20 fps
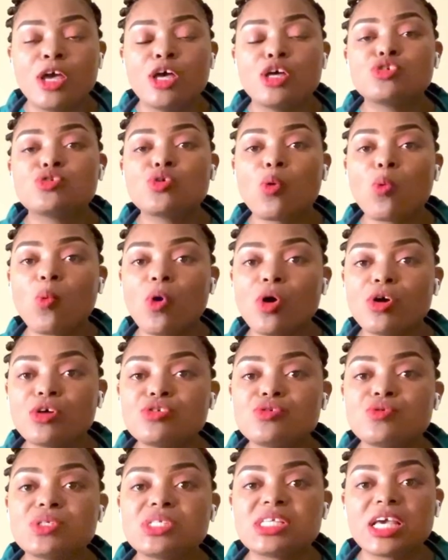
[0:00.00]
So
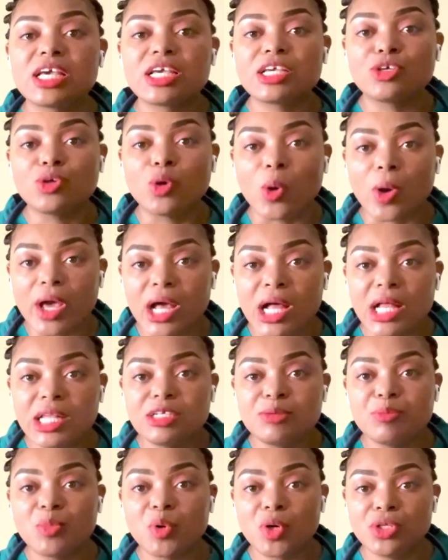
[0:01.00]
once you take your early
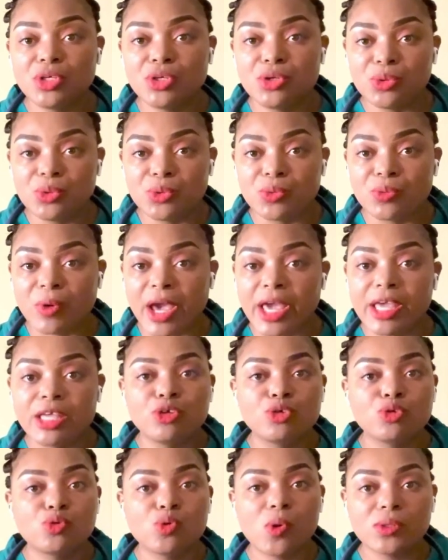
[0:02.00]
morning urine,
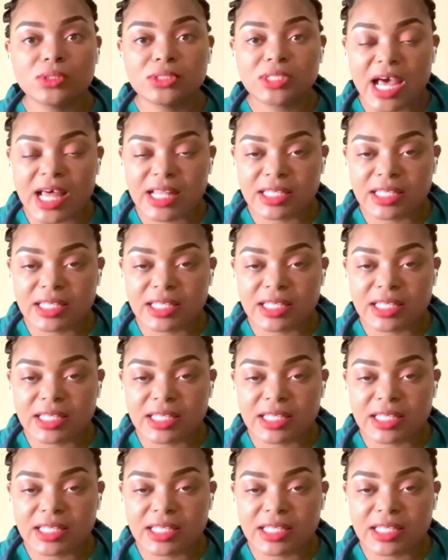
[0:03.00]
you don't add